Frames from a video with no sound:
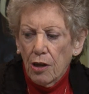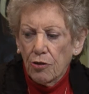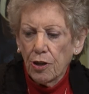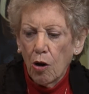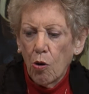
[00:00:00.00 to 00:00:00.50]

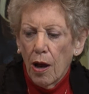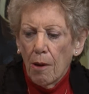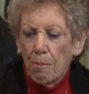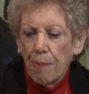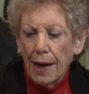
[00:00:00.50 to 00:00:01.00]
So
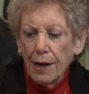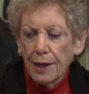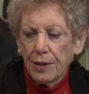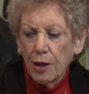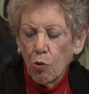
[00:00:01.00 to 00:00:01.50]

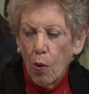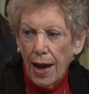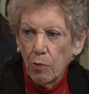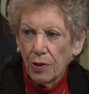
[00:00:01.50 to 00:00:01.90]
Benedict did away